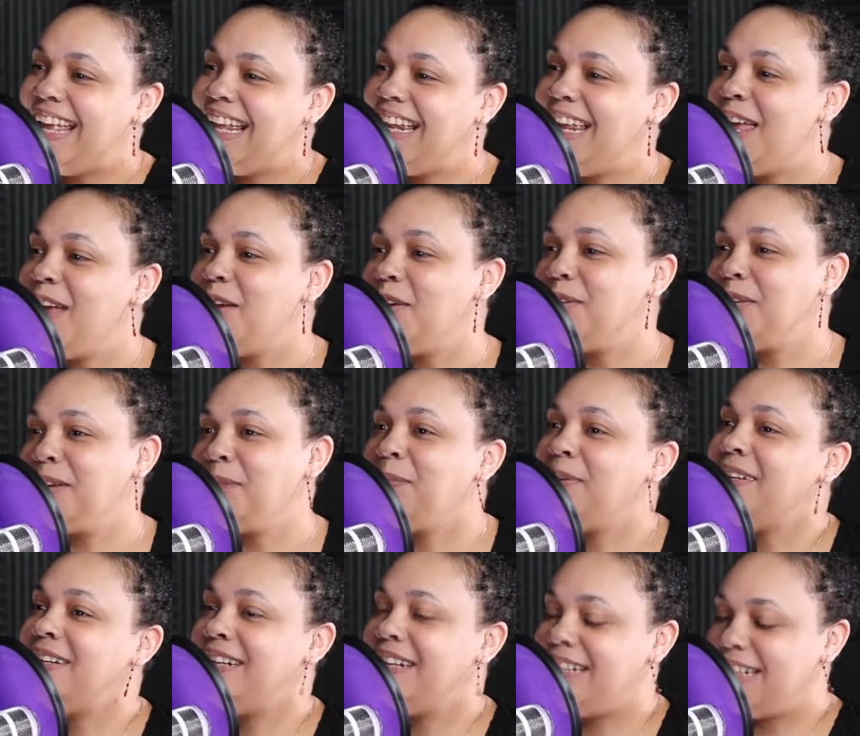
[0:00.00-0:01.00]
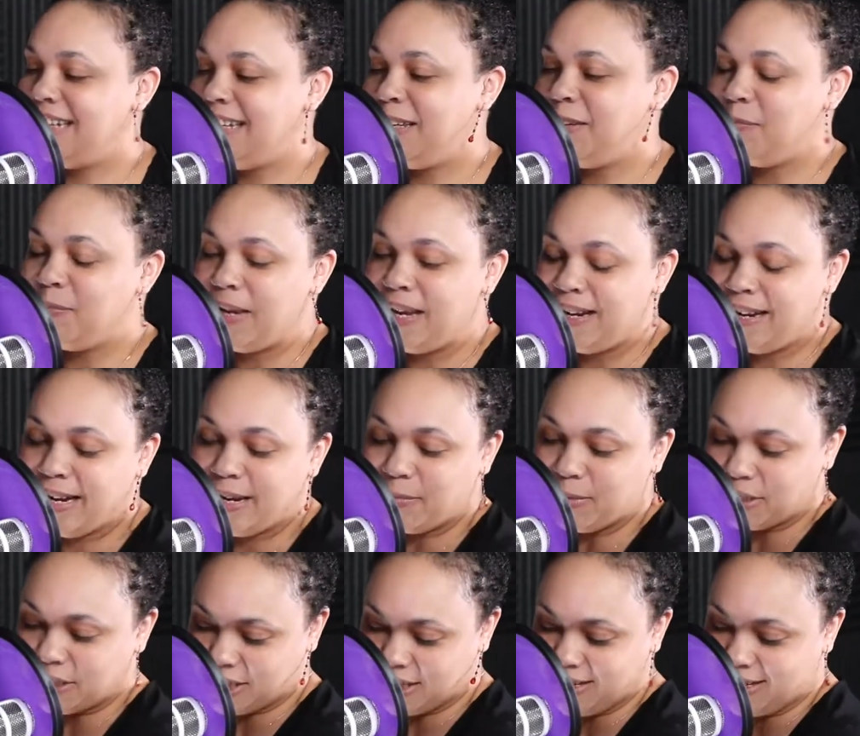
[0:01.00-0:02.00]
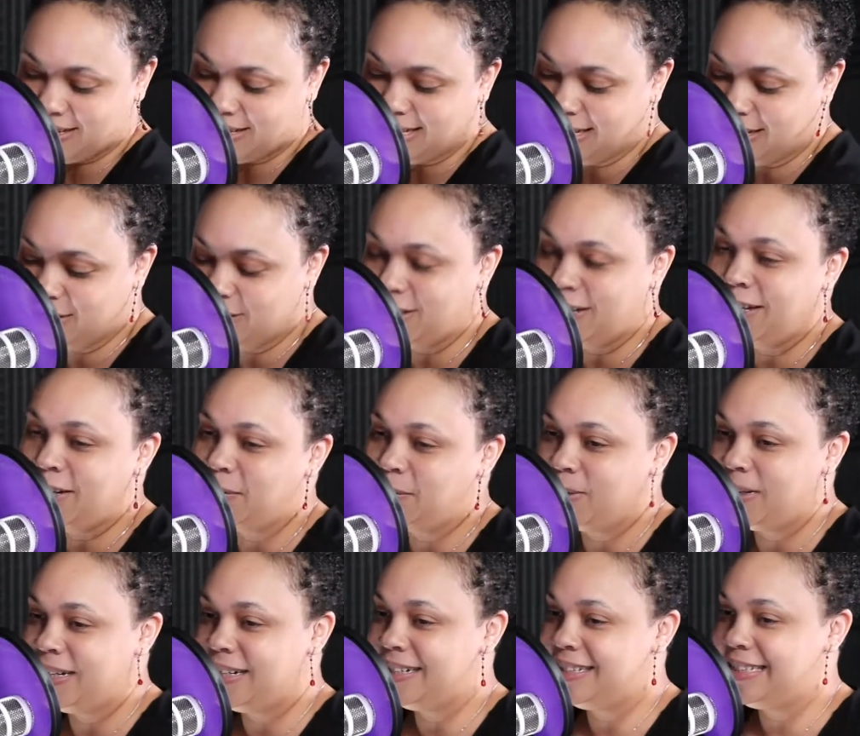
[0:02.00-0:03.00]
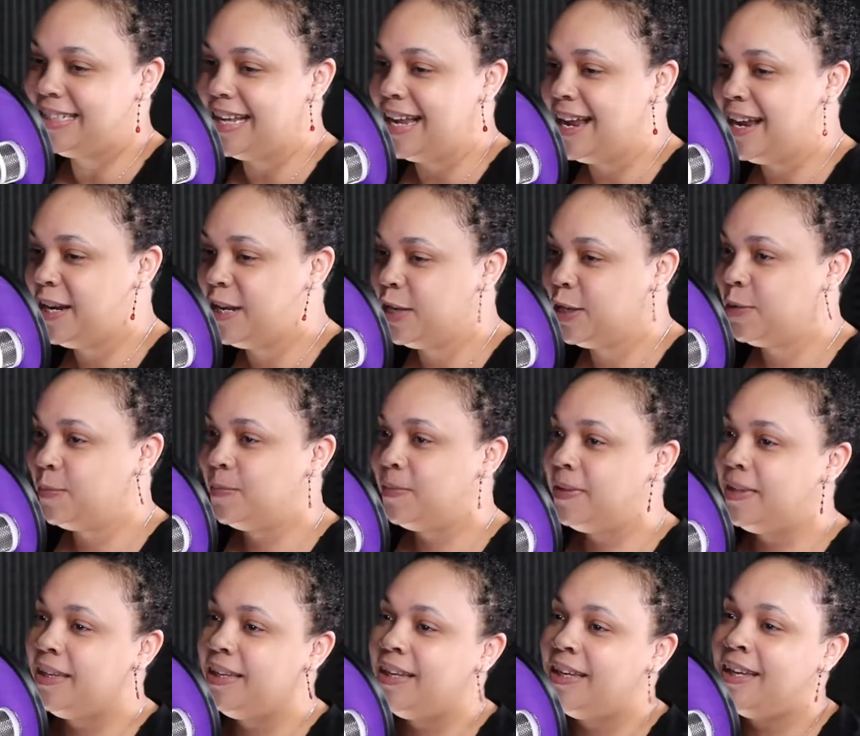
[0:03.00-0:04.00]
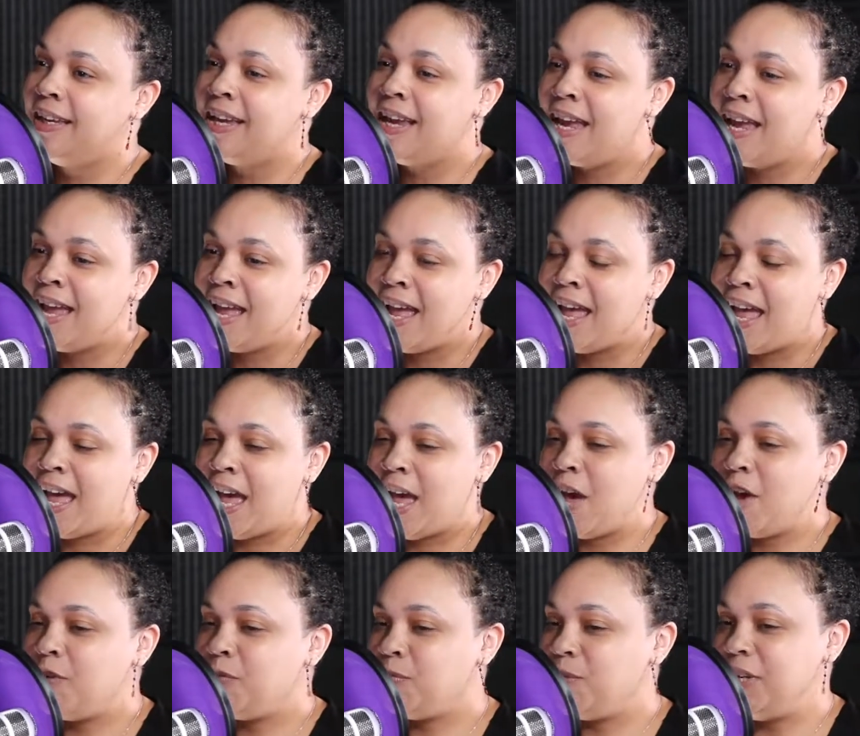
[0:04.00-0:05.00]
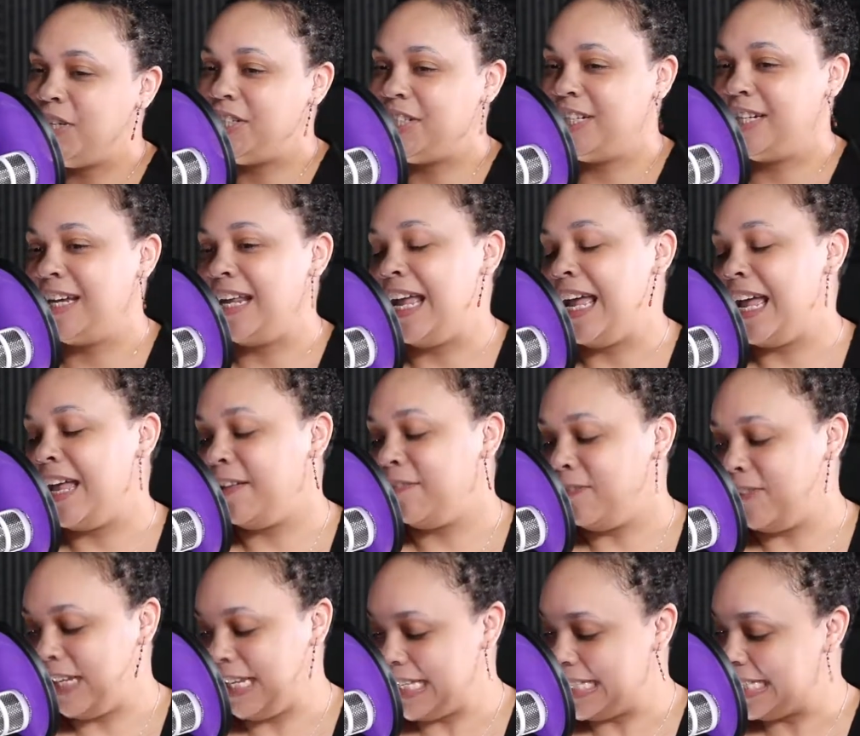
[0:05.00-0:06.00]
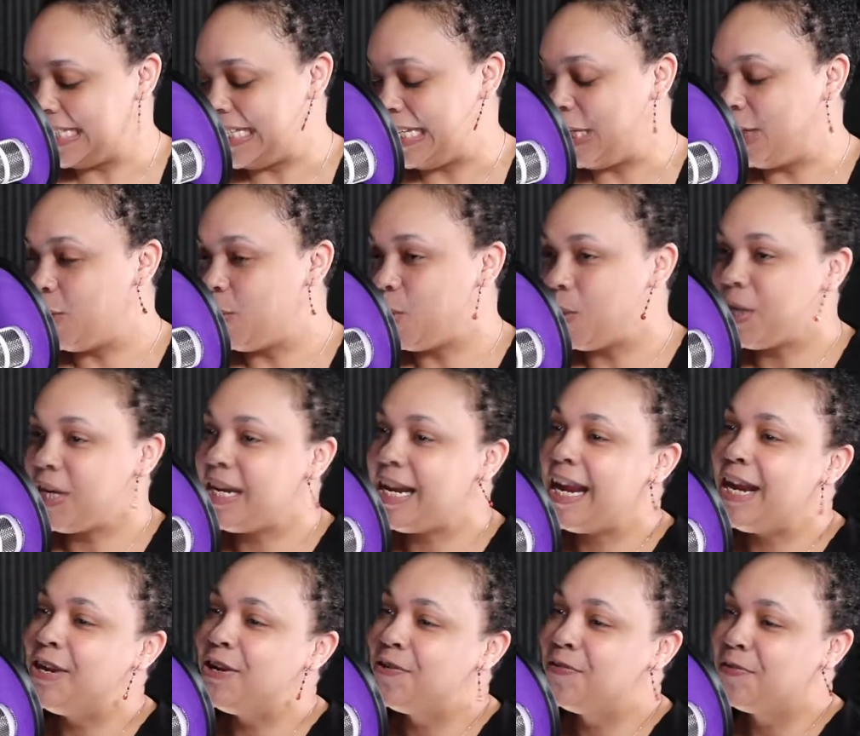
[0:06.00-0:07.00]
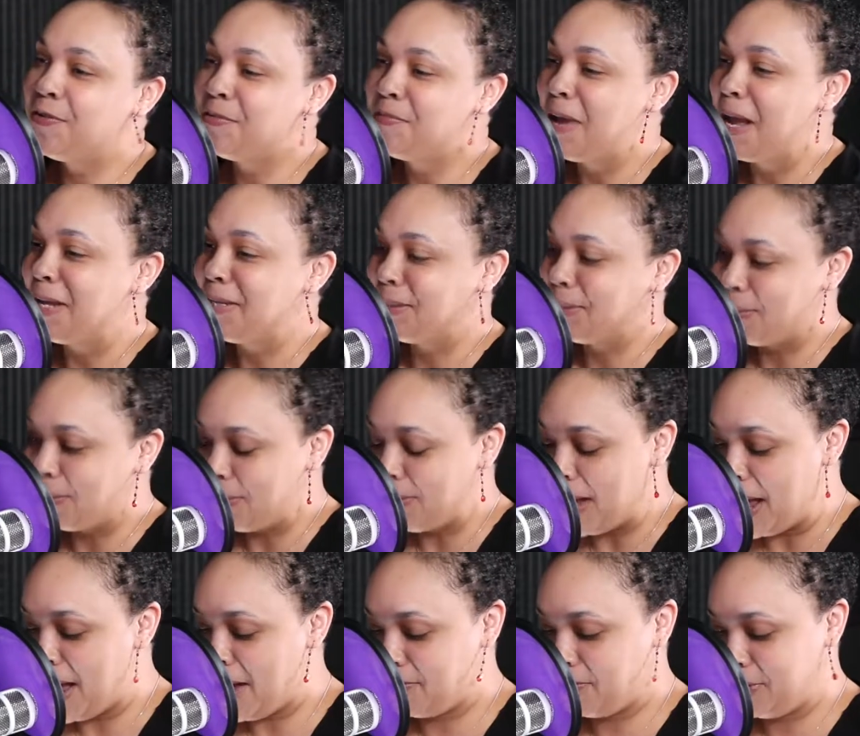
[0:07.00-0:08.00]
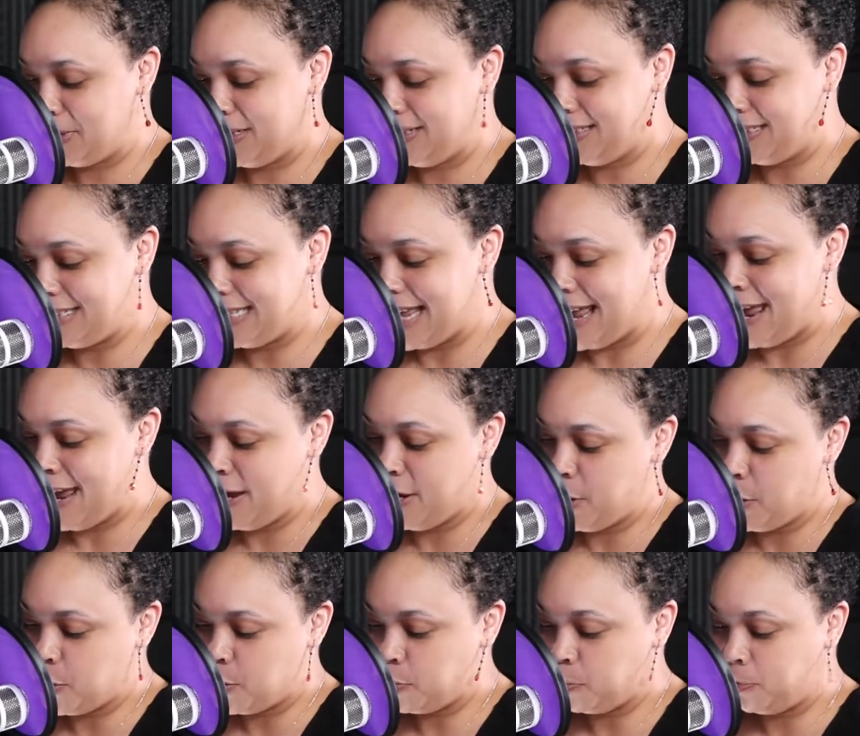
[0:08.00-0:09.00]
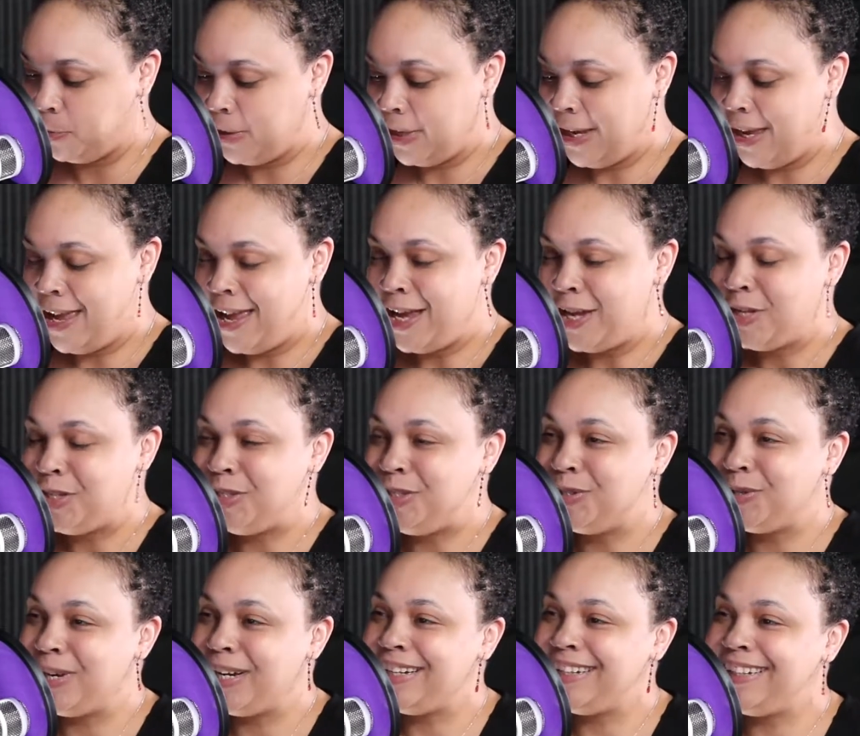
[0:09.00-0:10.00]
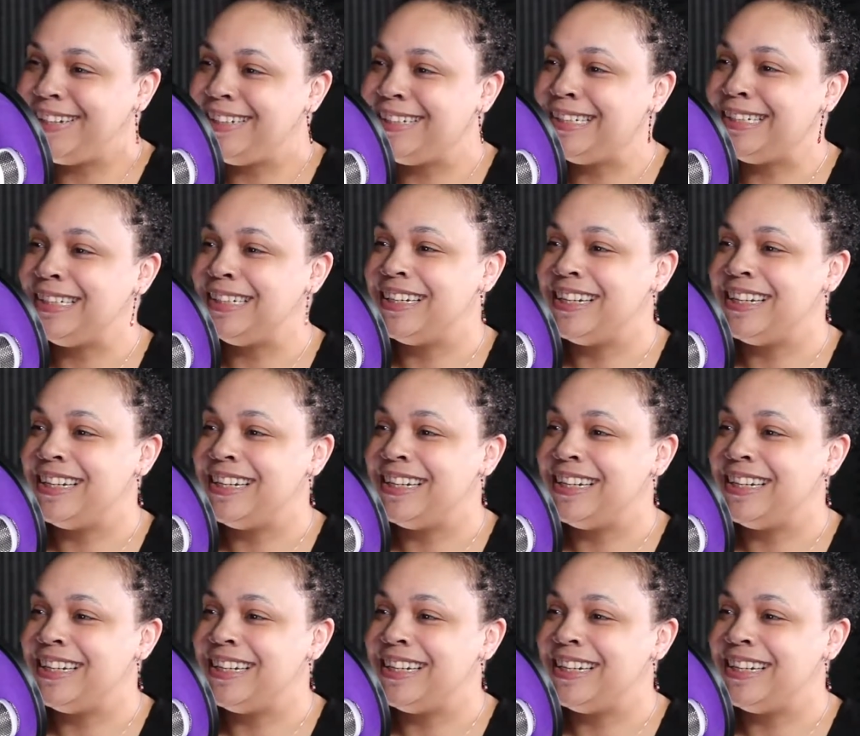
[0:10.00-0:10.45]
Hello, community. My name is Chantelle Edwards. I am the Outreach and Advocacy Coordinator for My School Options. I am joining